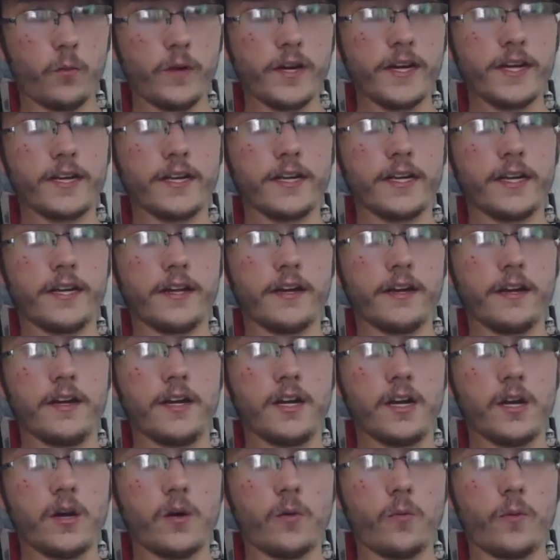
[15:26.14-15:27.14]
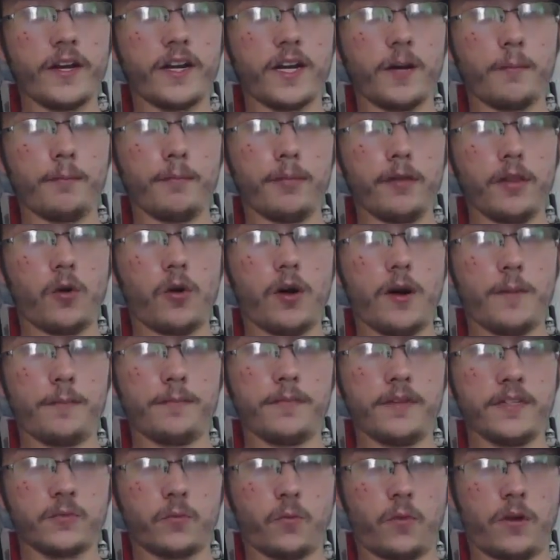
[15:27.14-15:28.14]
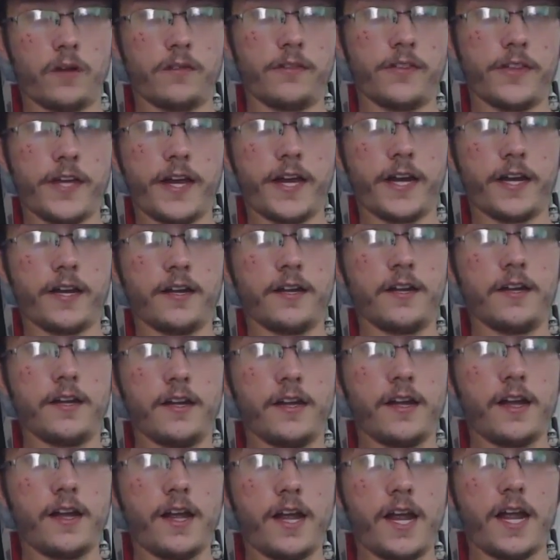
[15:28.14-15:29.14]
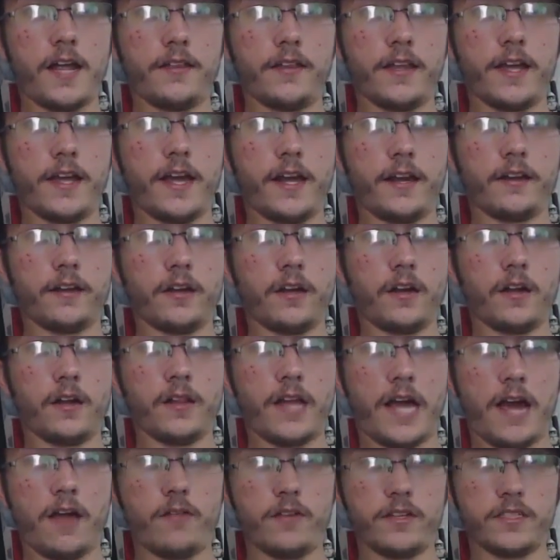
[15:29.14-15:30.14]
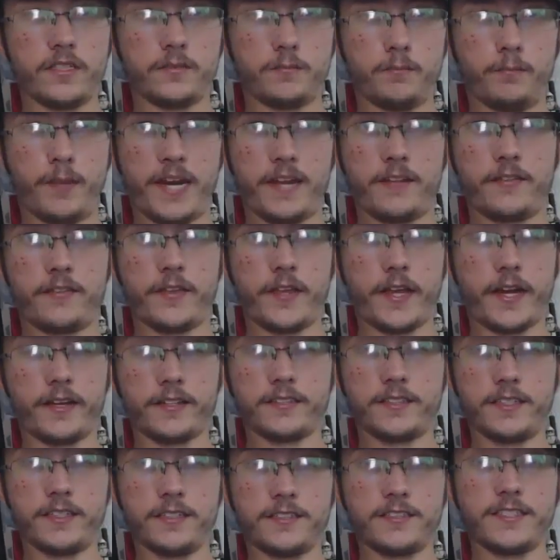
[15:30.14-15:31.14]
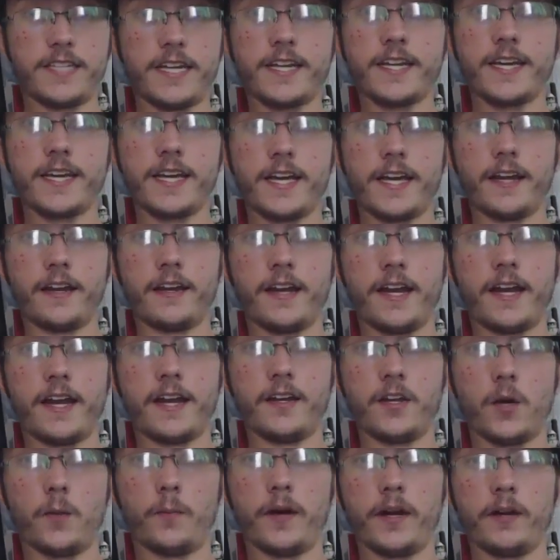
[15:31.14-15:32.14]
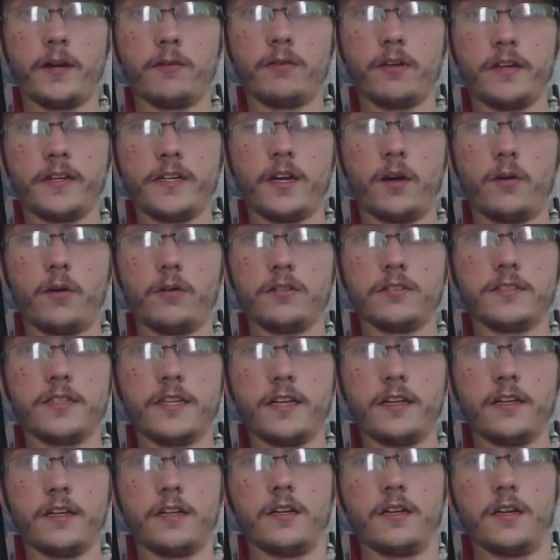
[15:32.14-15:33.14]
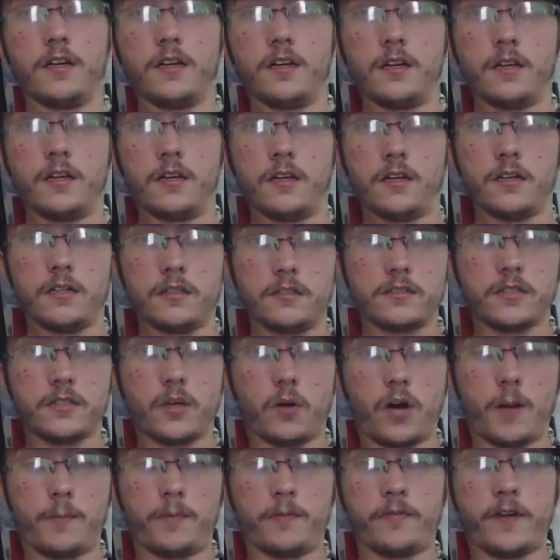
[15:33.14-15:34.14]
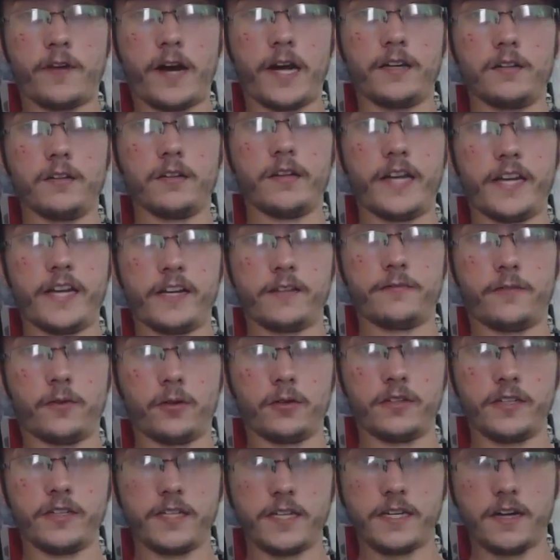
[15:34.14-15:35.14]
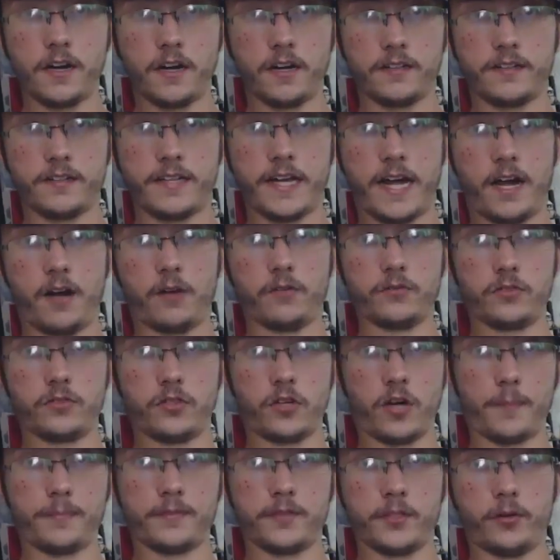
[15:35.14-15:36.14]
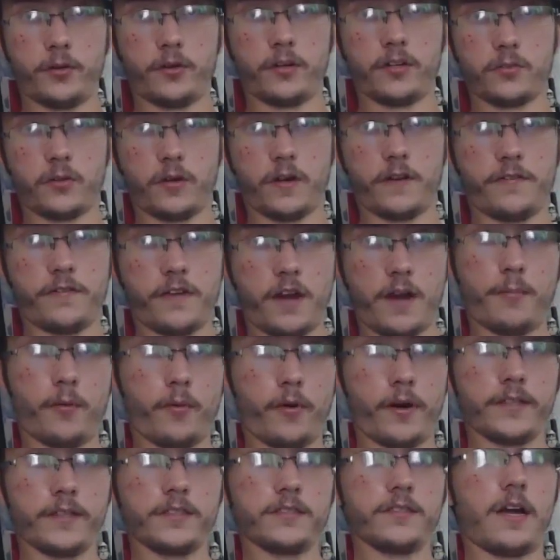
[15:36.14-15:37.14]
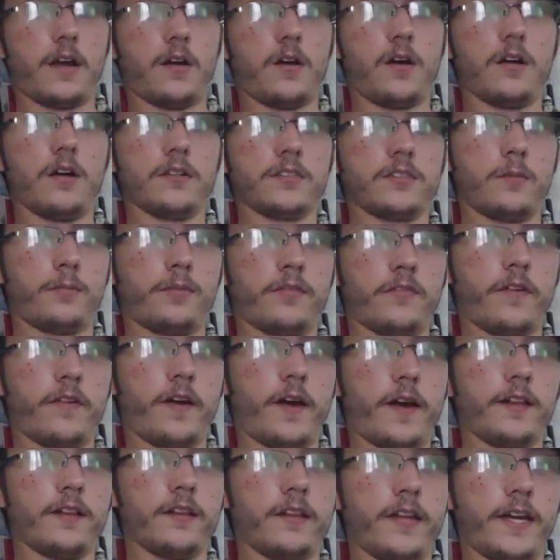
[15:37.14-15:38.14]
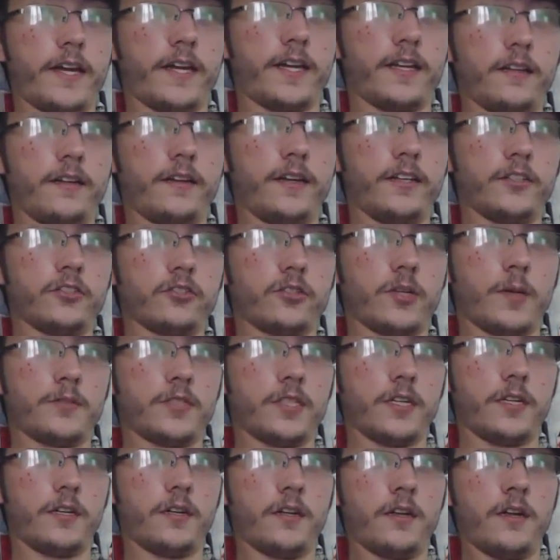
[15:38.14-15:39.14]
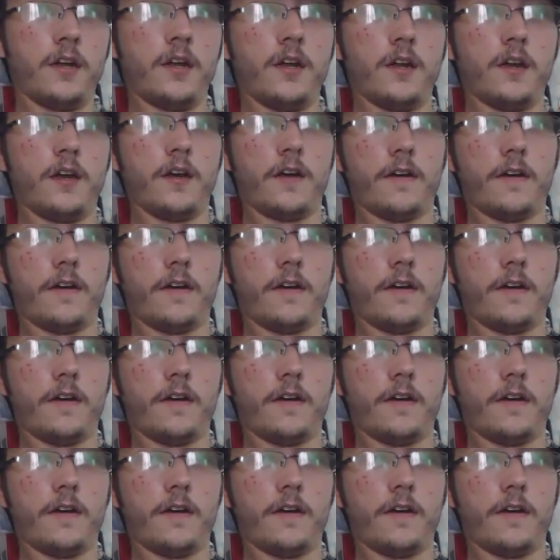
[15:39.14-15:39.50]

we could we could blow up this one thing and then allow this big things to sneak in and nobody really notice it. So I'll provide the link for the uh, Dow drop 225 points, and I'll also provide a link in the description